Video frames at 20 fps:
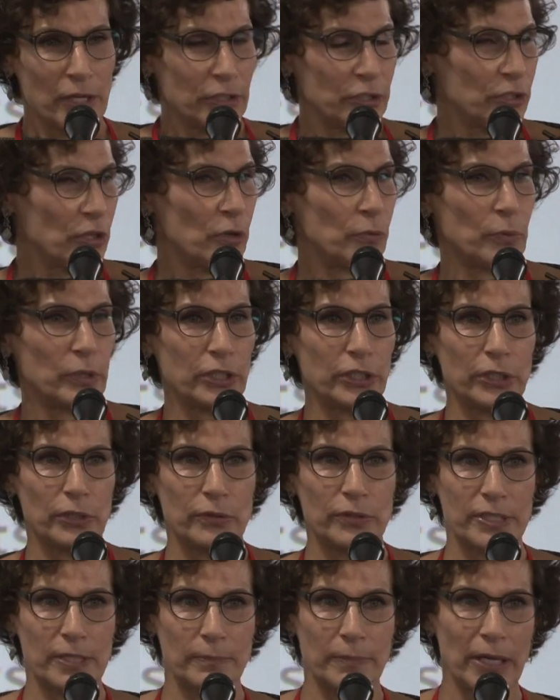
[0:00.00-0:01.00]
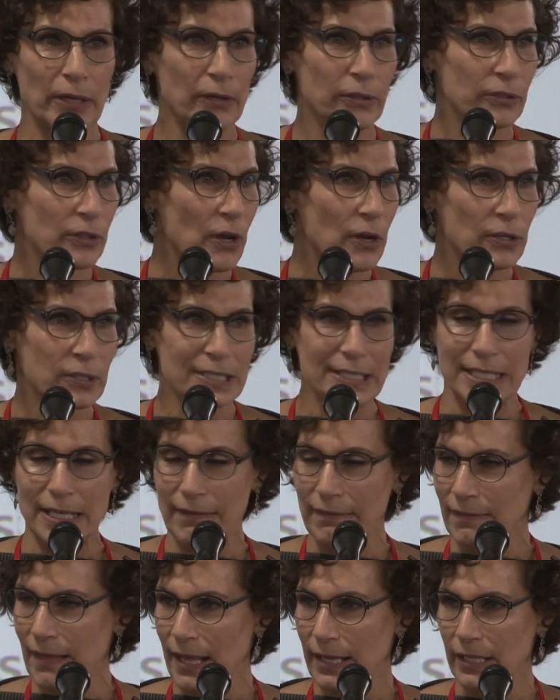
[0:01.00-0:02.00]
you don't want to use a Marinol
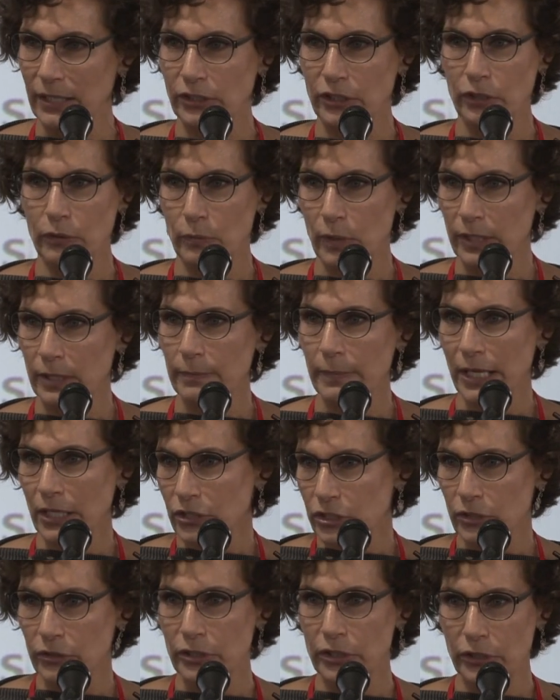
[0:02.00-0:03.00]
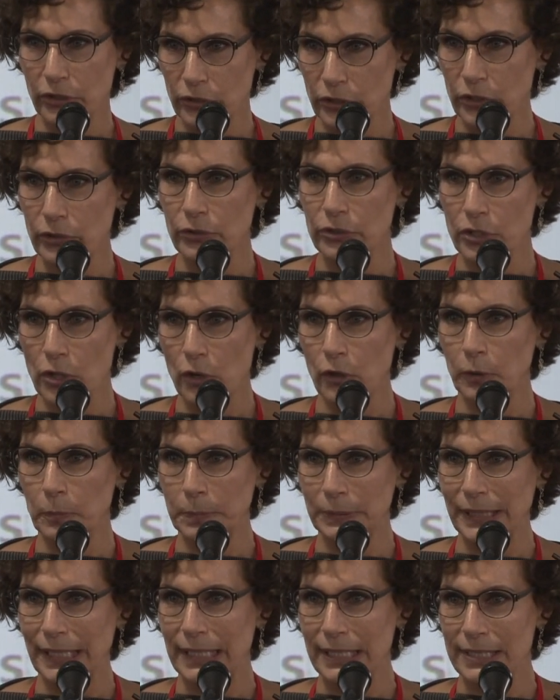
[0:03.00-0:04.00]
synthetic. You want to make sure that you use whole
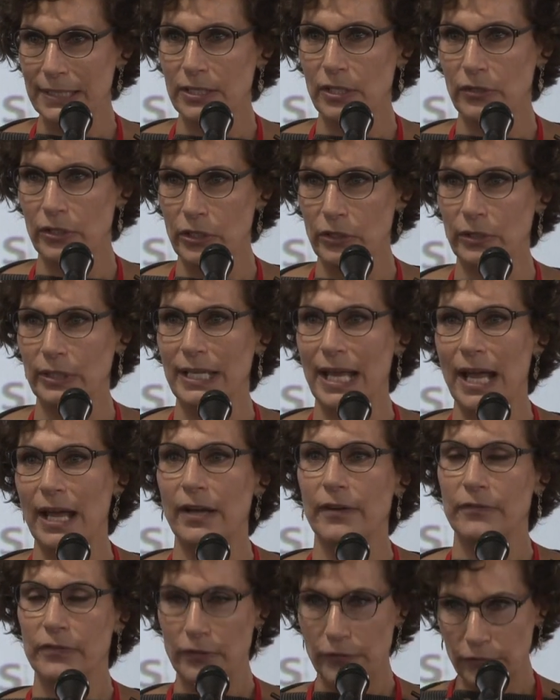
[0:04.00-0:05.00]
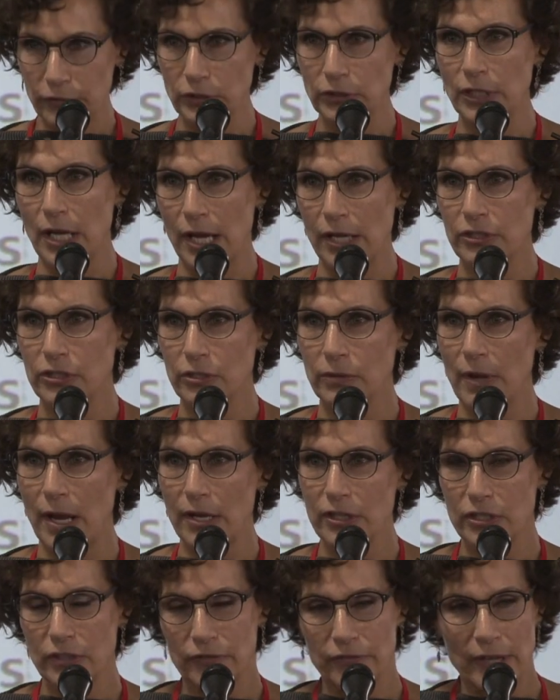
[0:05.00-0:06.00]
plants so that you can have the full
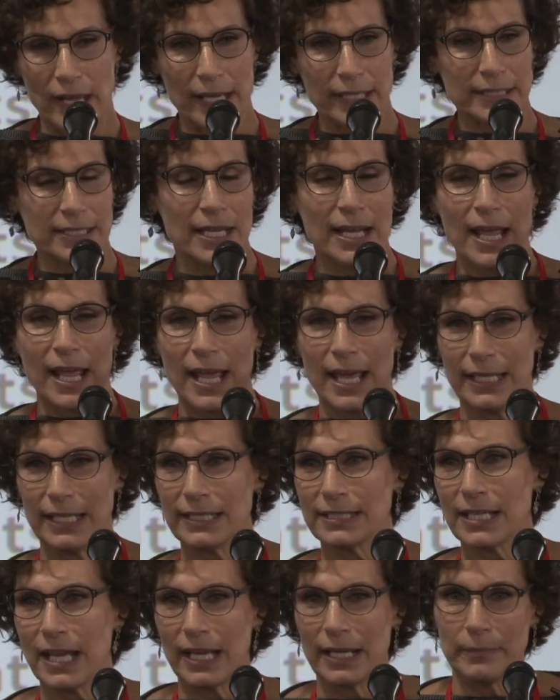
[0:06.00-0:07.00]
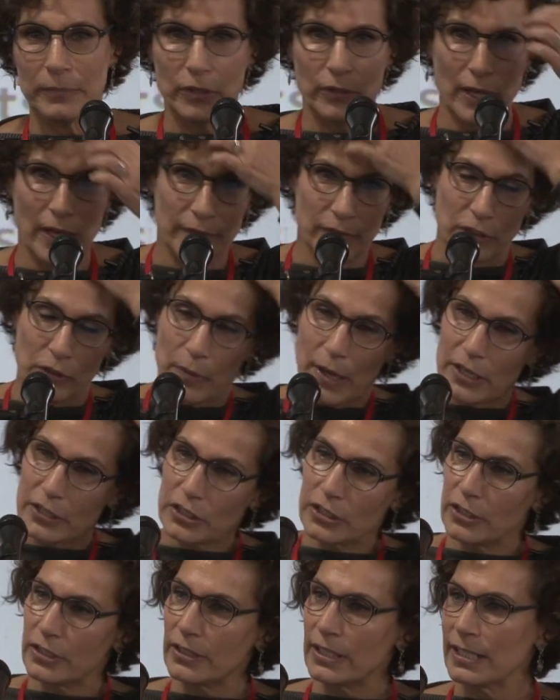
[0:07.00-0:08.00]
entourage effect. Anytime you have a
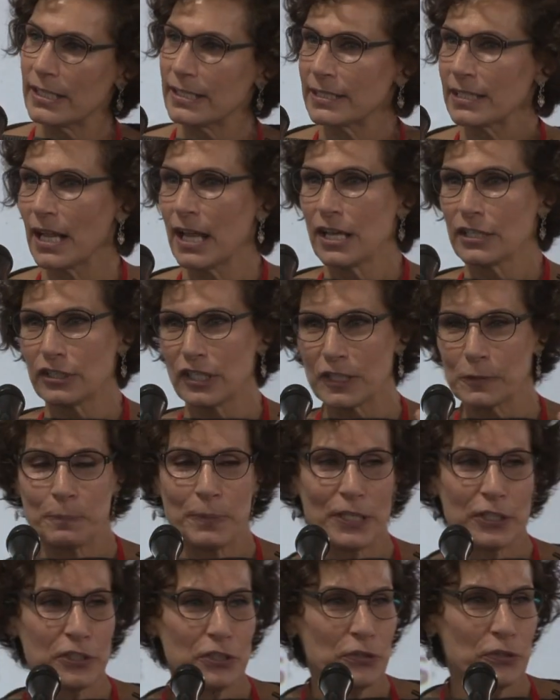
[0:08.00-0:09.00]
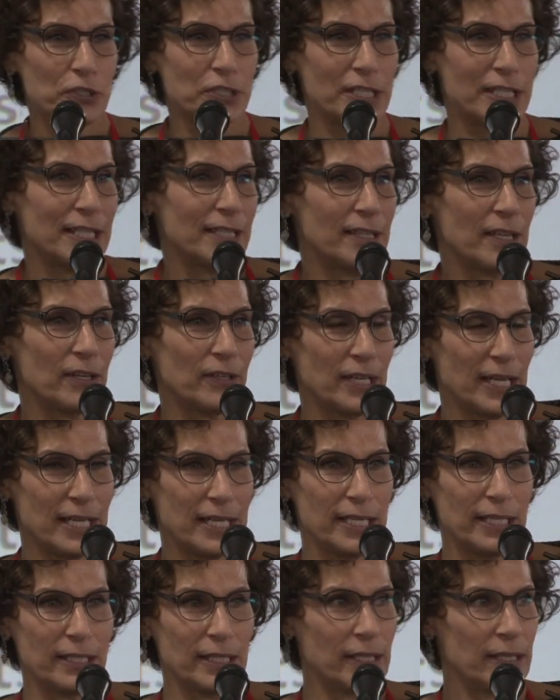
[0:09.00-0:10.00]
question of this, just picture sitting there
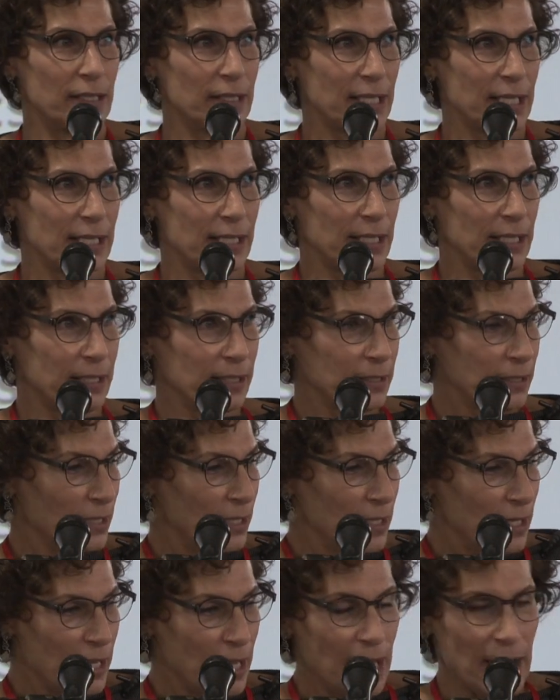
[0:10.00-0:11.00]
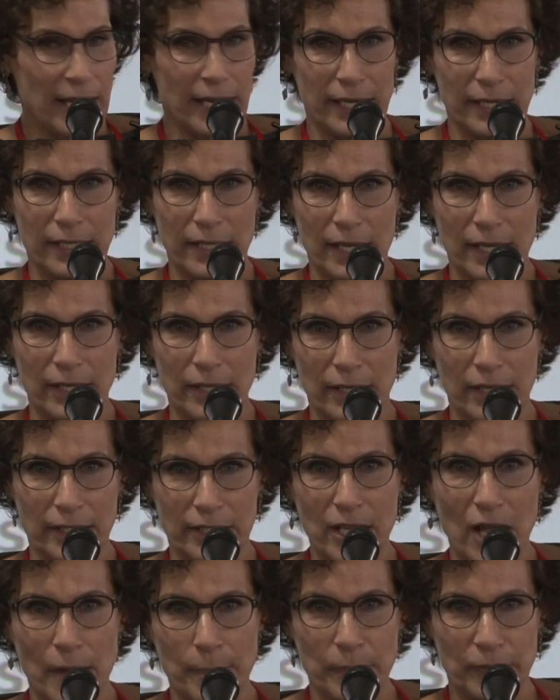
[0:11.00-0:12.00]
eating a, eating a, a, a
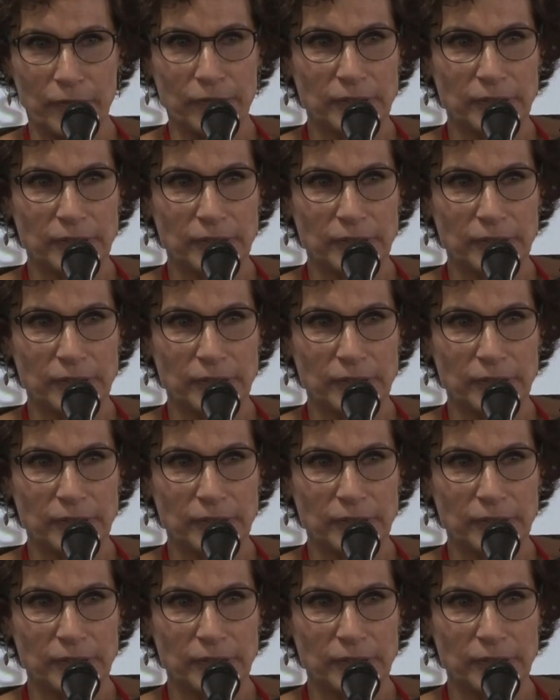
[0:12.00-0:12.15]
cup of